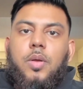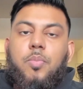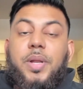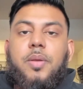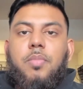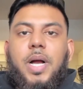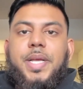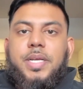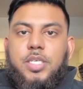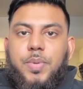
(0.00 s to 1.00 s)
But in my
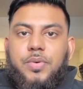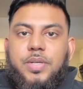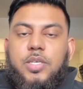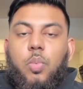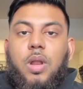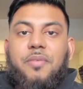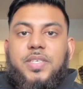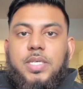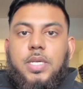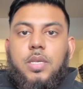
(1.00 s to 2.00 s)
experience and what I've
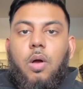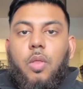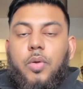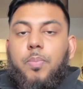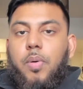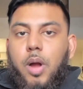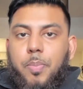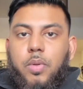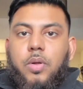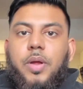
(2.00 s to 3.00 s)
seen other
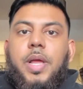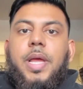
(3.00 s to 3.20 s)
popular